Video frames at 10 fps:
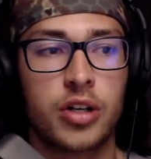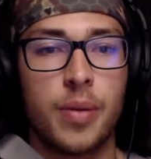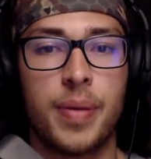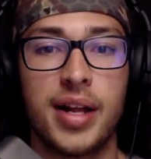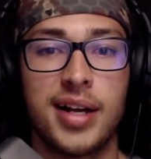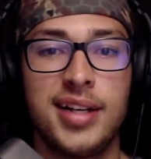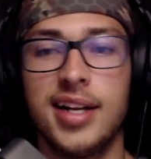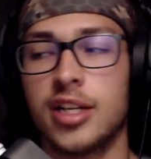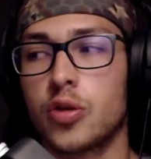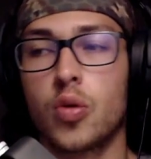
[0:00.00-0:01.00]
But
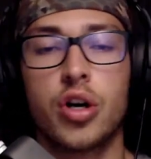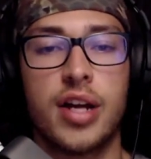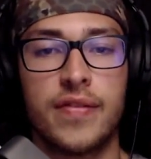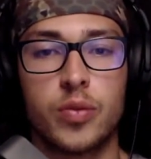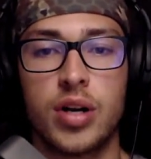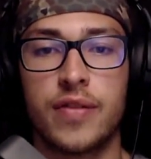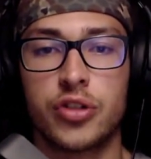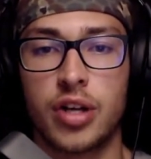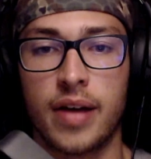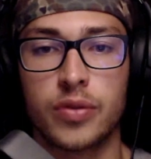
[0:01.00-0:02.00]
again, it's all could-haves, would-haves,
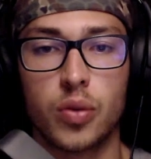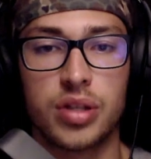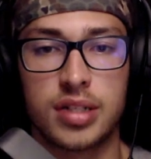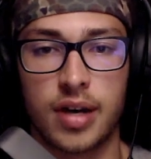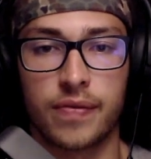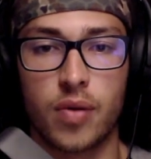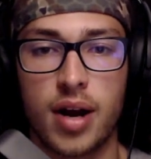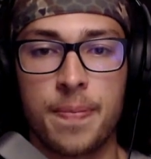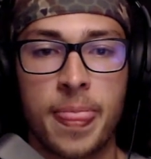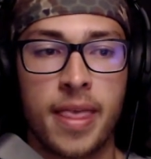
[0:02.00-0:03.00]
should-haves, all this stuff,
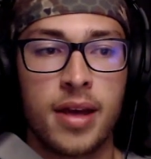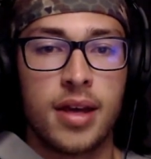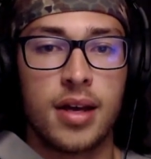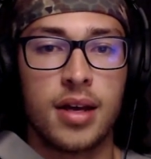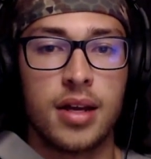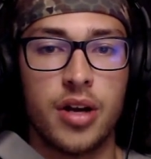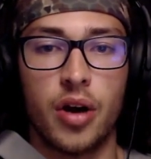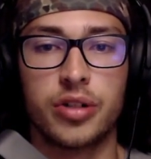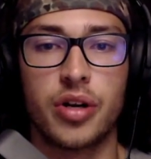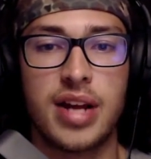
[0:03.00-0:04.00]
right?
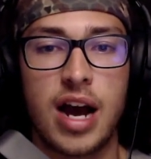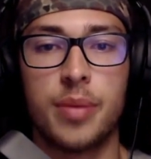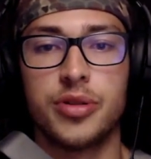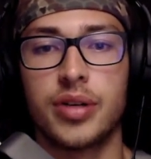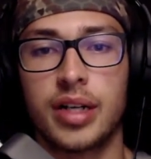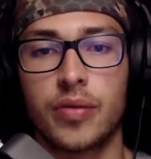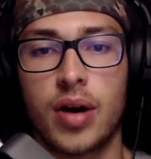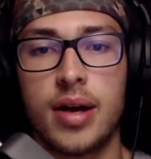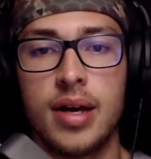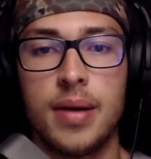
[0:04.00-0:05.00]
No, so now I'm doing it,
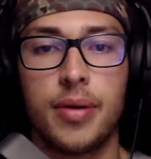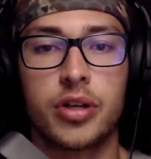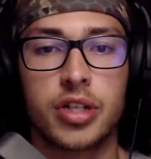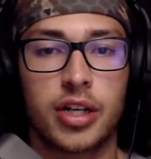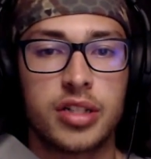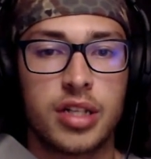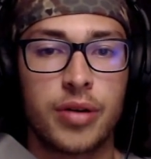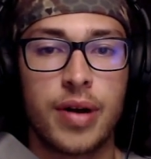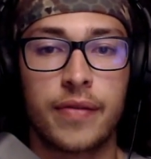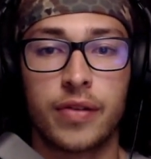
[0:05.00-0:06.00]
right? Because I could sit
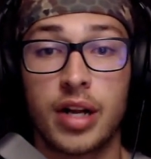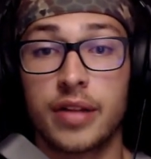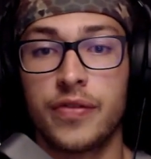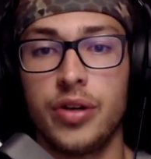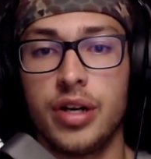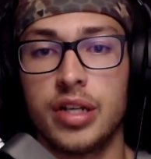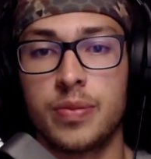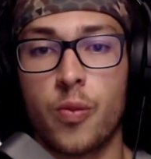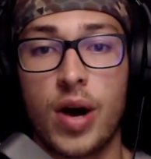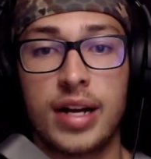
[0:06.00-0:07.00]
around for another few years,
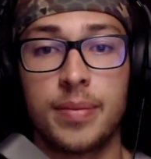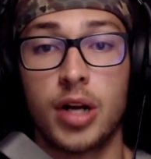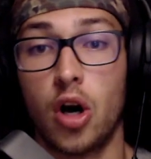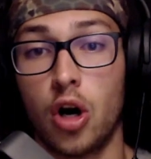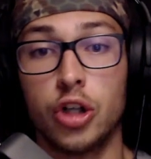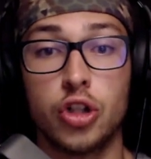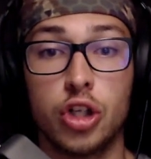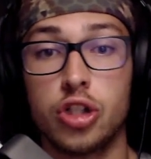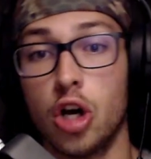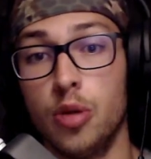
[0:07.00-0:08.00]
wait, and be like, oh, I should have
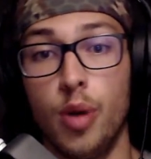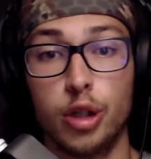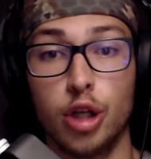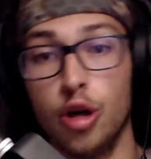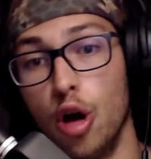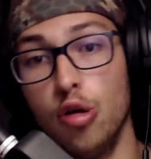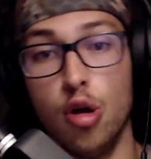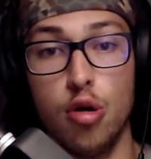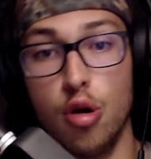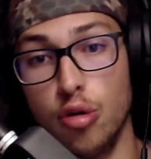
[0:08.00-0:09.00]
started back
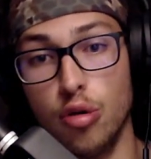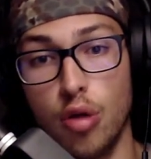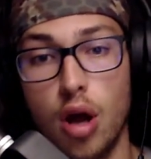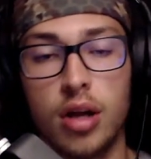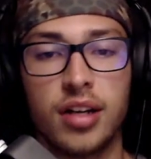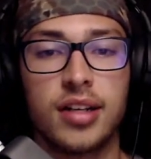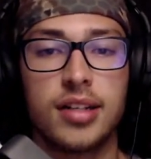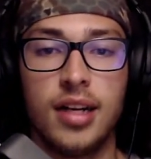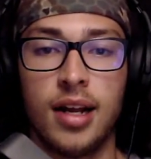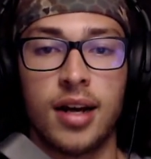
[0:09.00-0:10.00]
then.
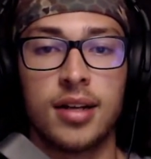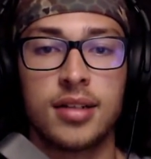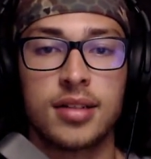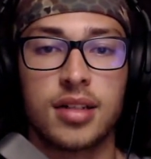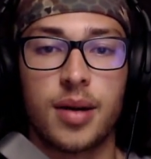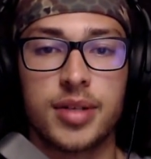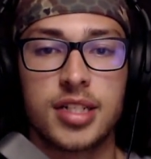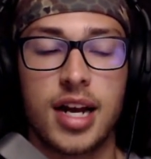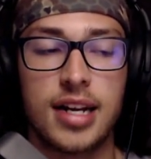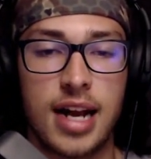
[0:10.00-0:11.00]
Nah, I'm going to
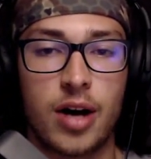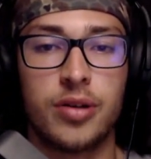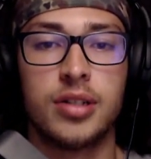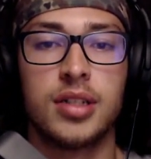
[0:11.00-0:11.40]
start now.